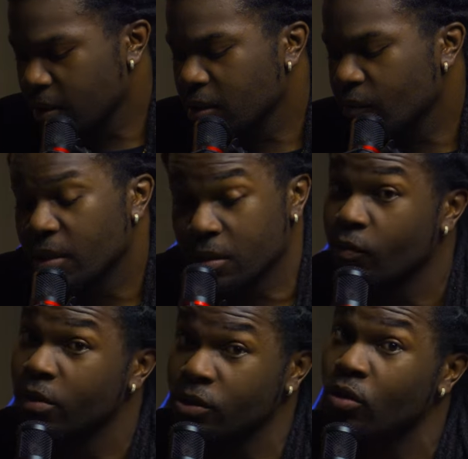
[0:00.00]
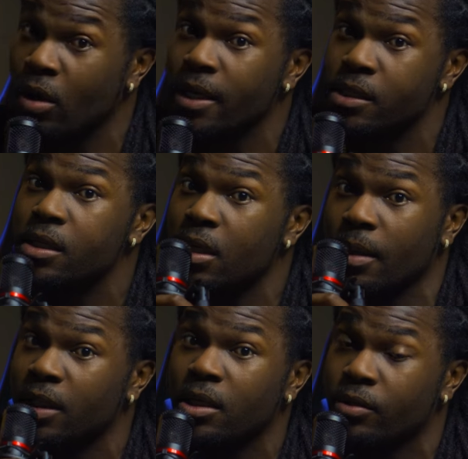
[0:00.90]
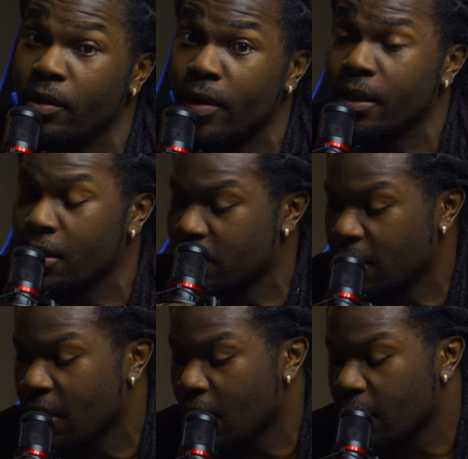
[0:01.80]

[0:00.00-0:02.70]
It's a, it's a real strong S T D. I'm telling you that right there, son.